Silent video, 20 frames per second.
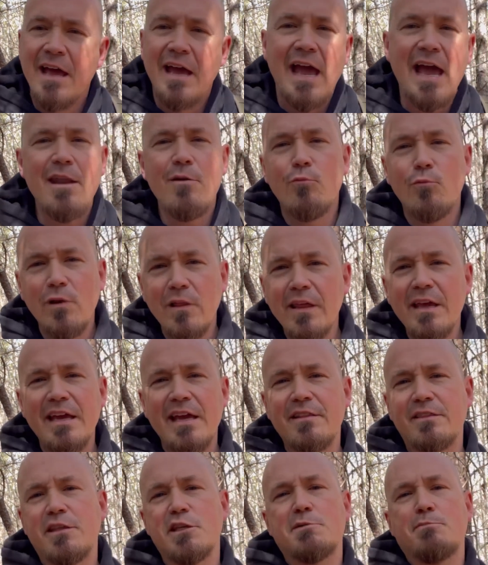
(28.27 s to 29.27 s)
And really,
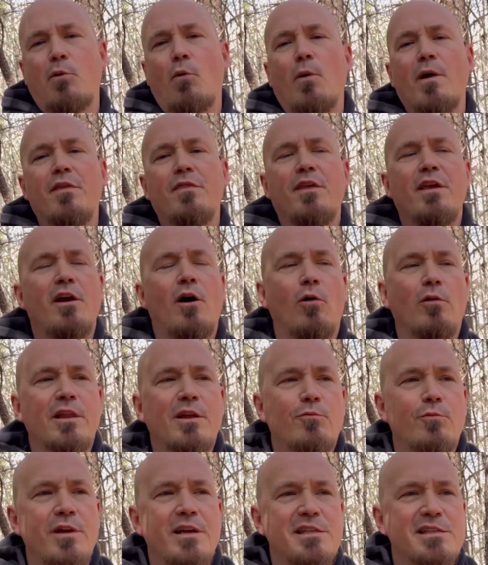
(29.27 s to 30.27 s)
at this point, the
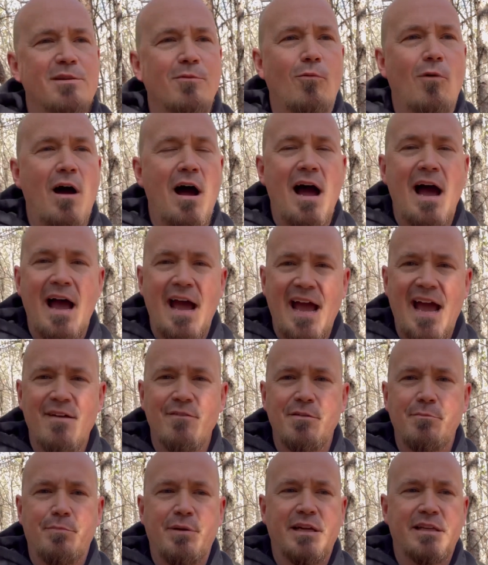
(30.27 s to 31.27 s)
only reason why I
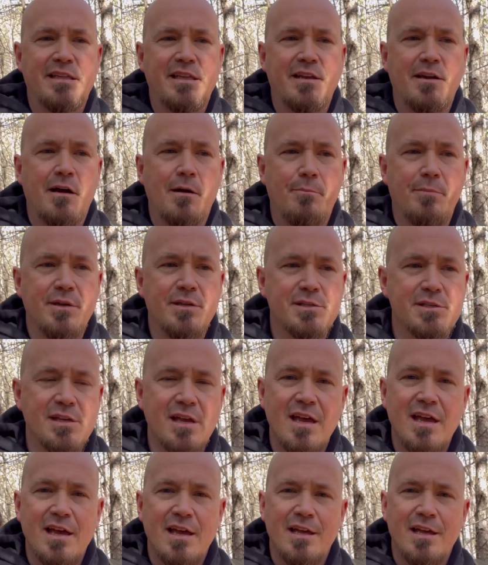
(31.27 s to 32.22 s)
haven't picked it up is